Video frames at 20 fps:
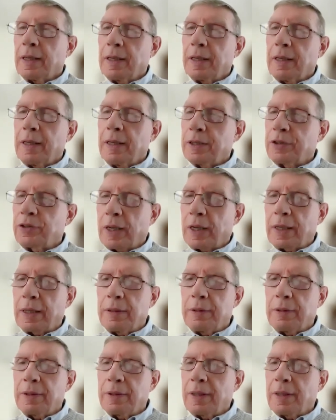
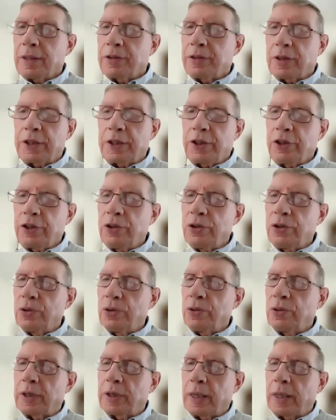it's a
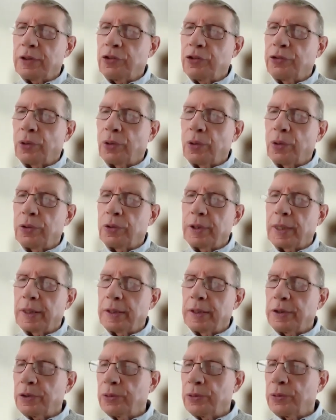huge head and shoulder
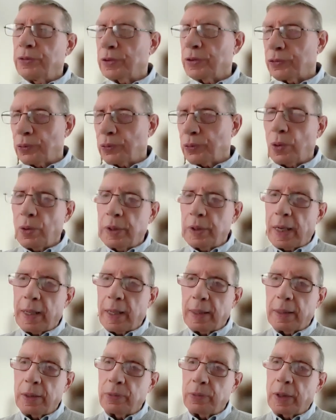that you just rolled out
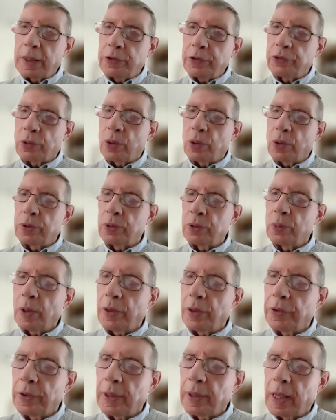of the right shoulder
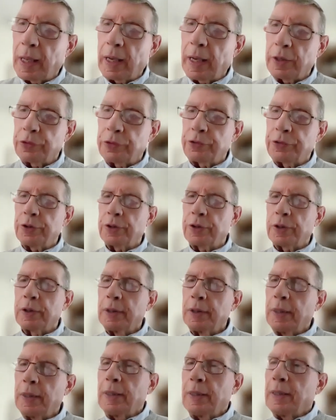within the last year,
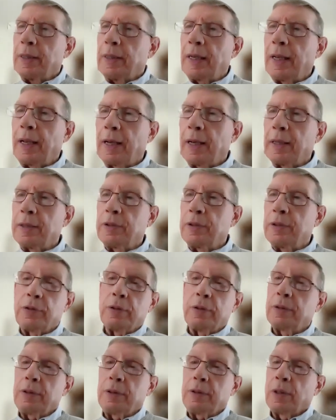and
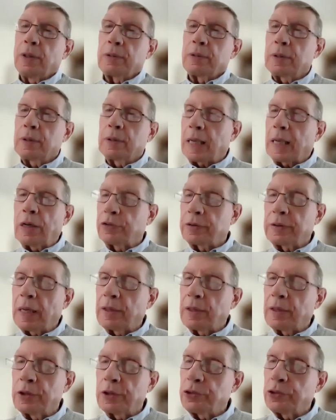counts
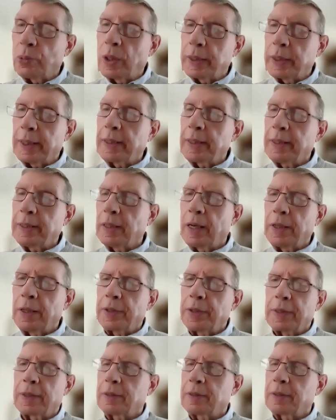down to 20. I
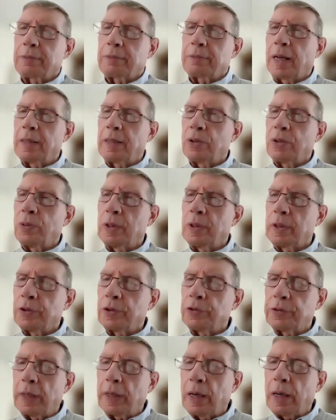think, I don't know where it
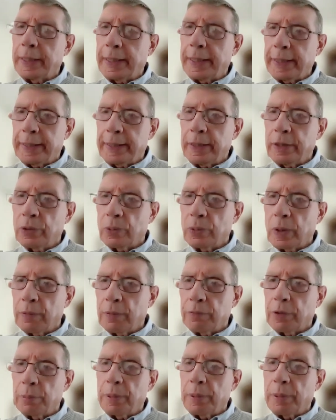is now, 80 or
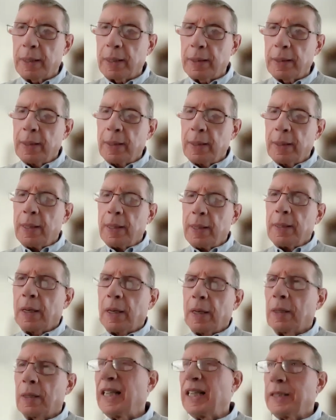whatever,
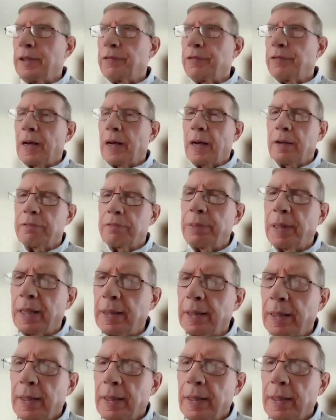or 85, but